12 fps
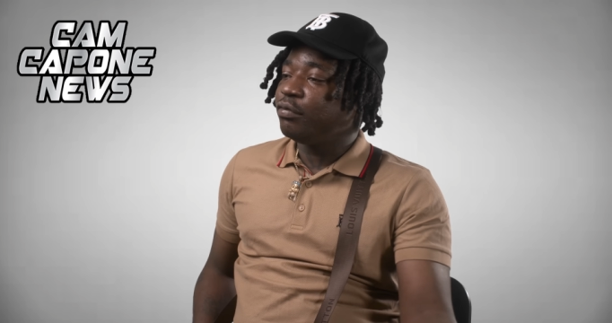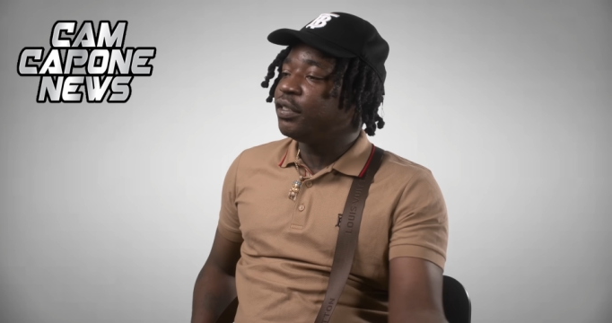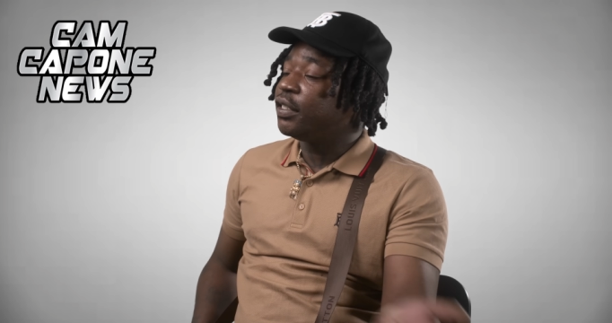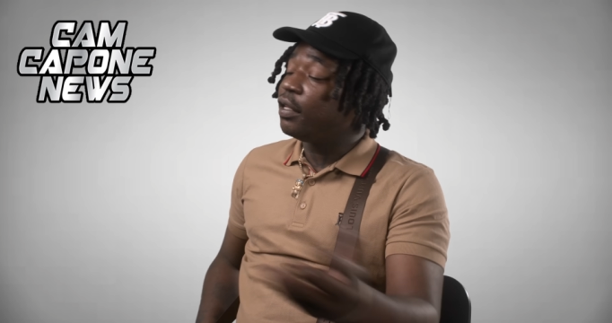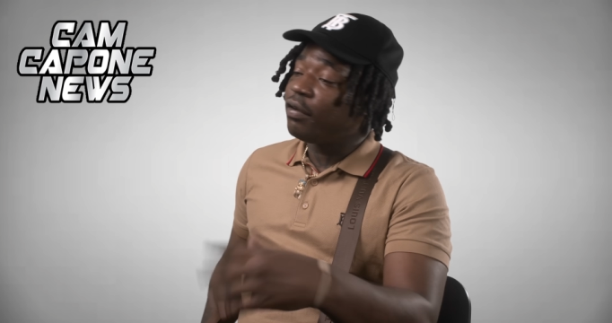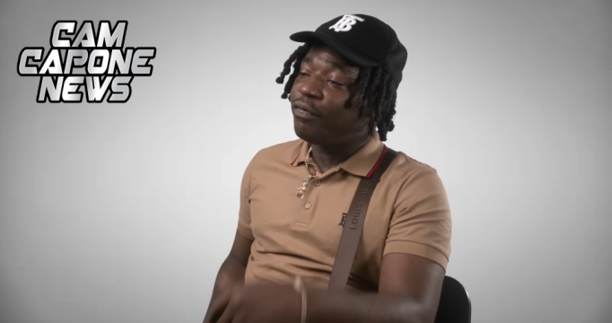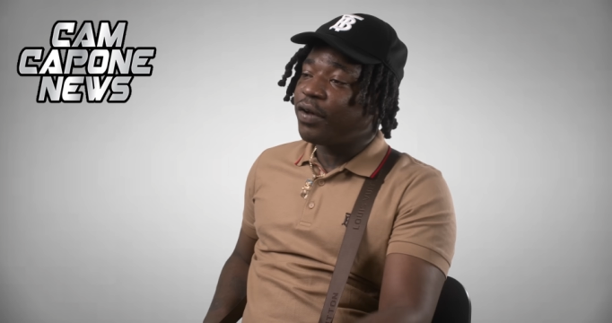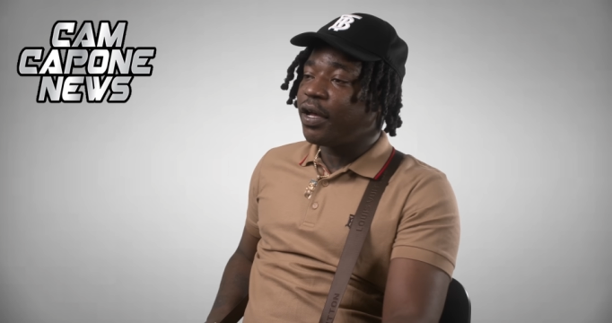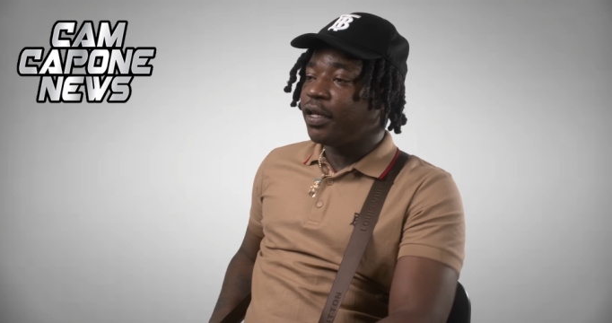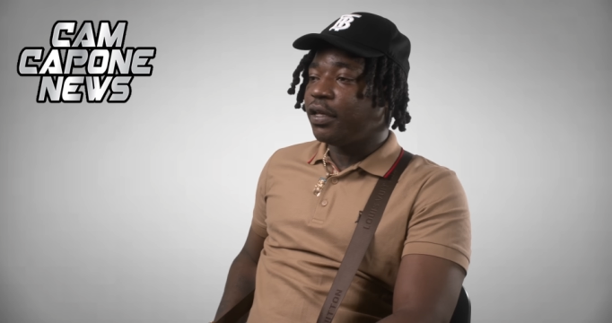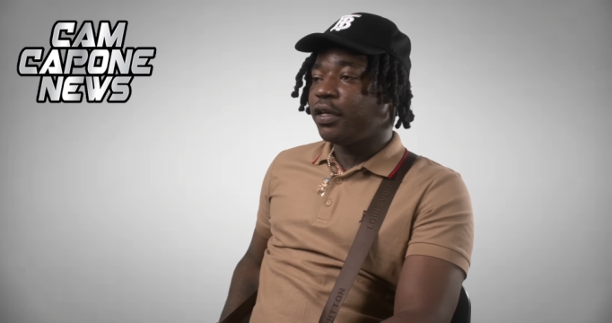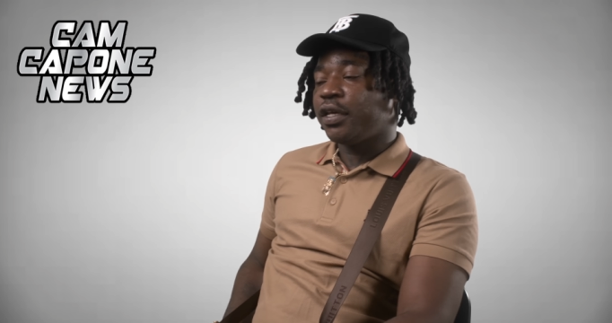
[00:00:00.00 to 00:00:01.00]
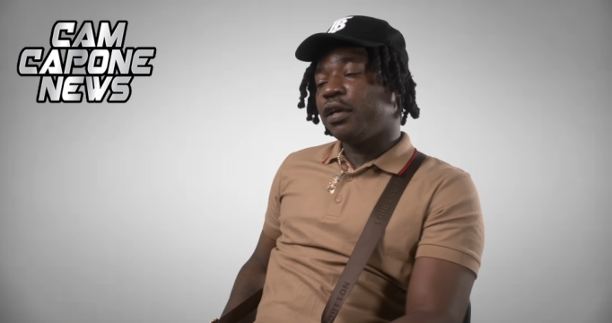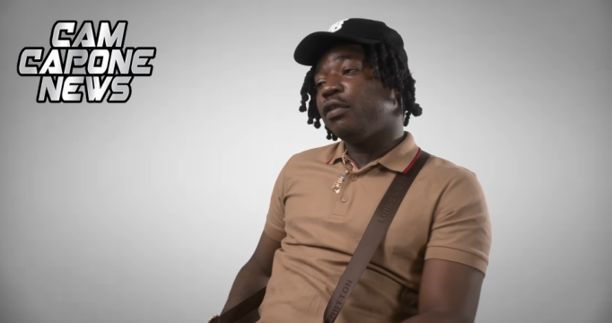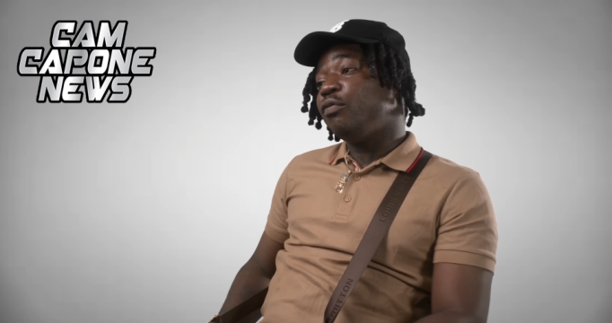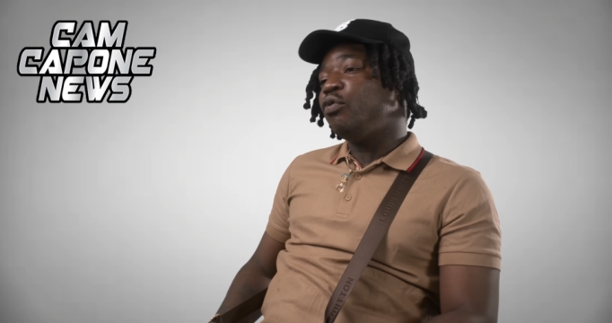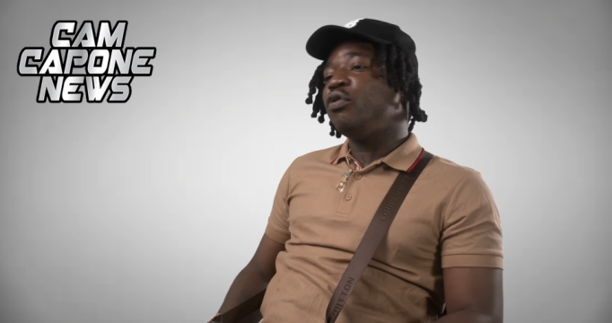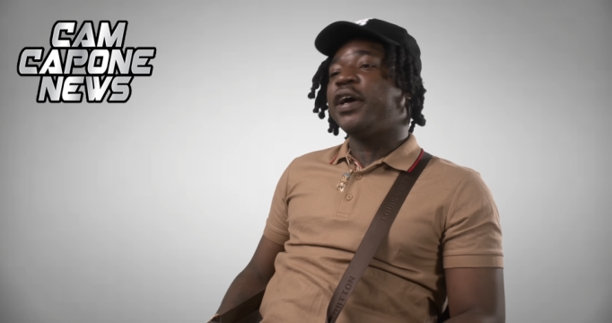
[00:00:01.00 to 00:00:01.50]
We still fighting.
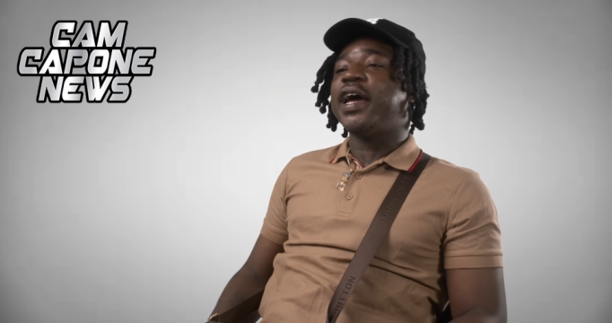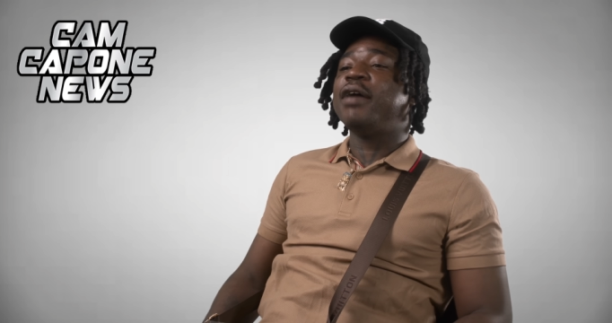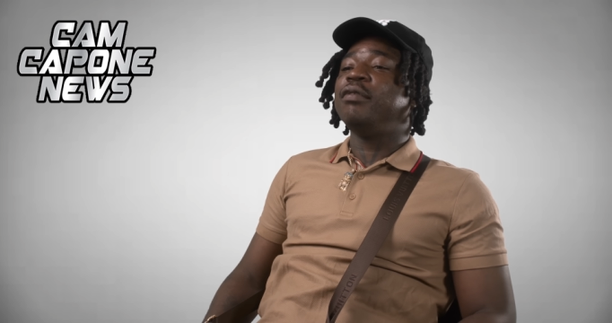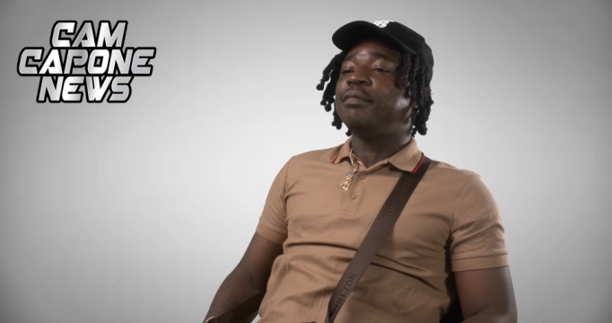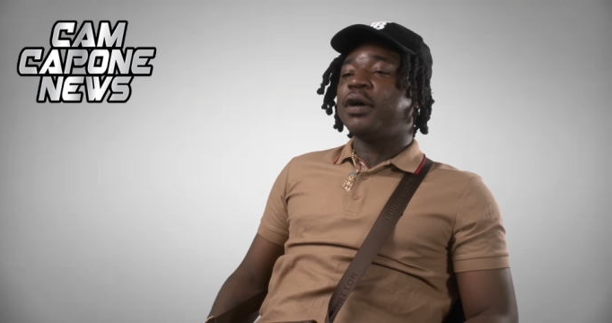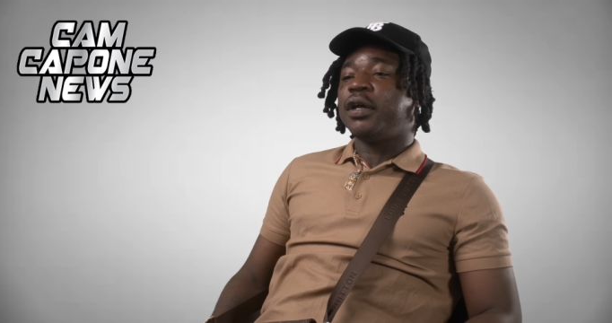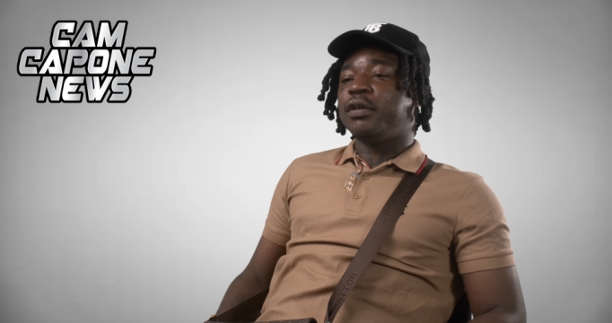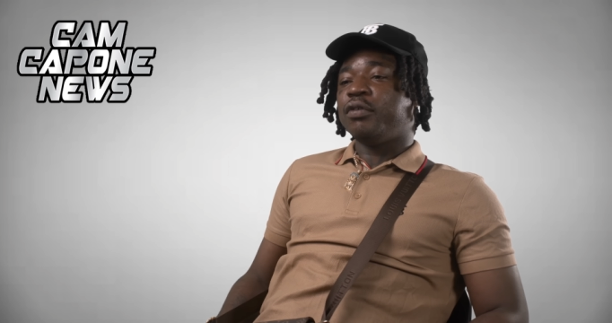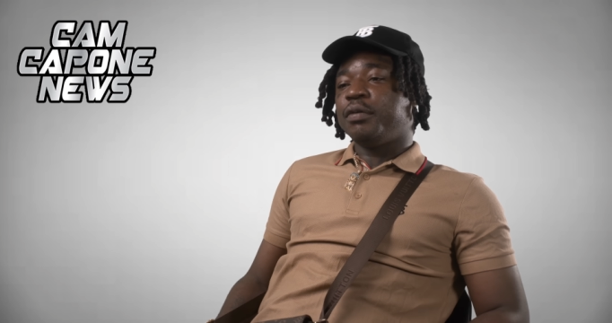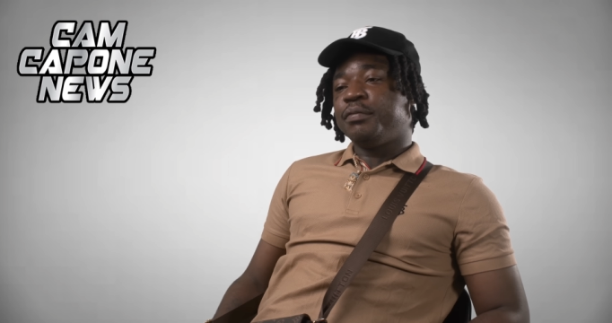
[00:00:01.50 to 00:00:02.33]
Killaward, everybody.